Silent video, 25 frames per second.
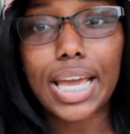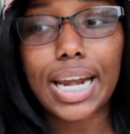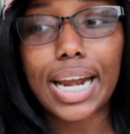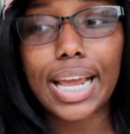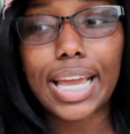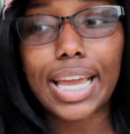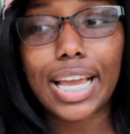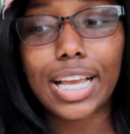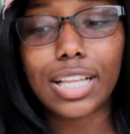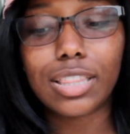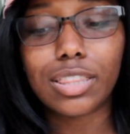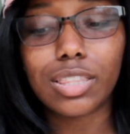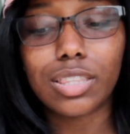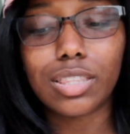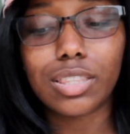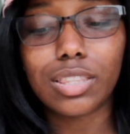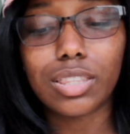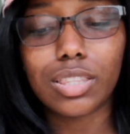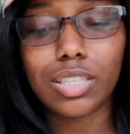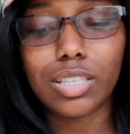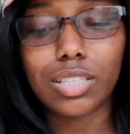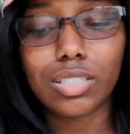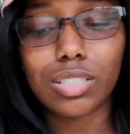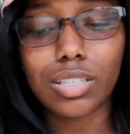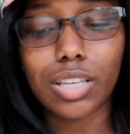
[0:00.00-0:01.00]
And I ate
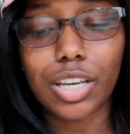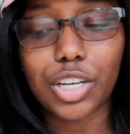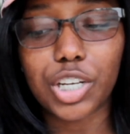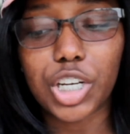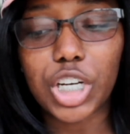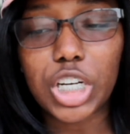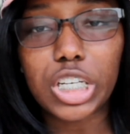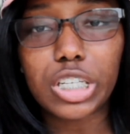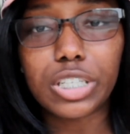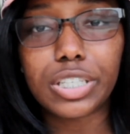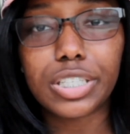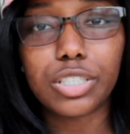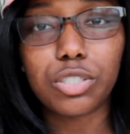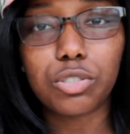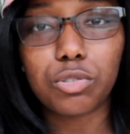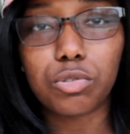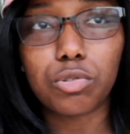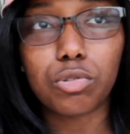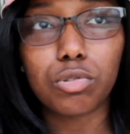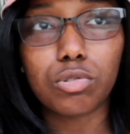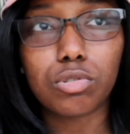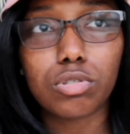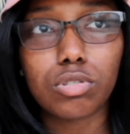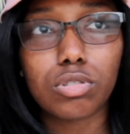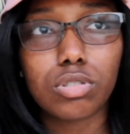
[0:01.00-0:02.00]
these like curry
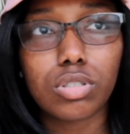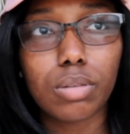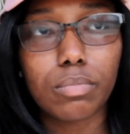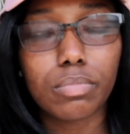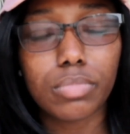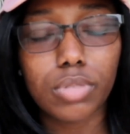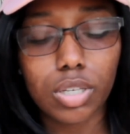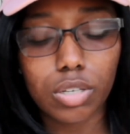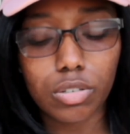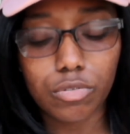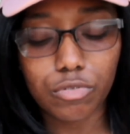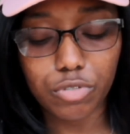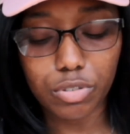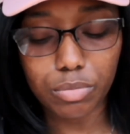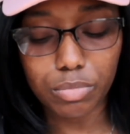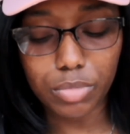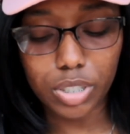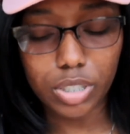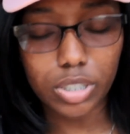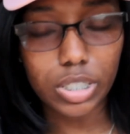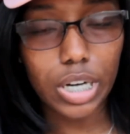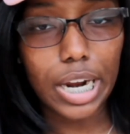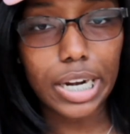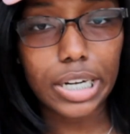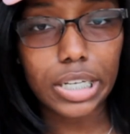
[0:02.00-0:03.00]
noodles or something from
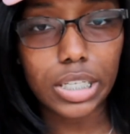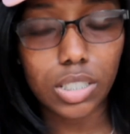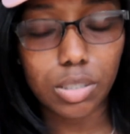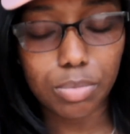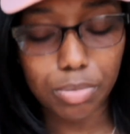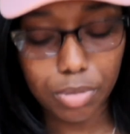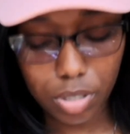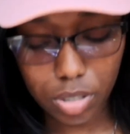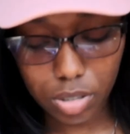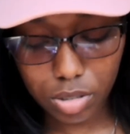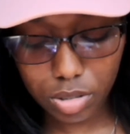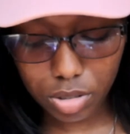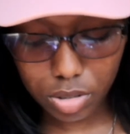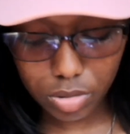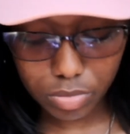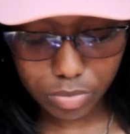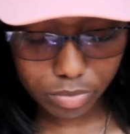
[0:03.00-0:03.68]
this Chinese place.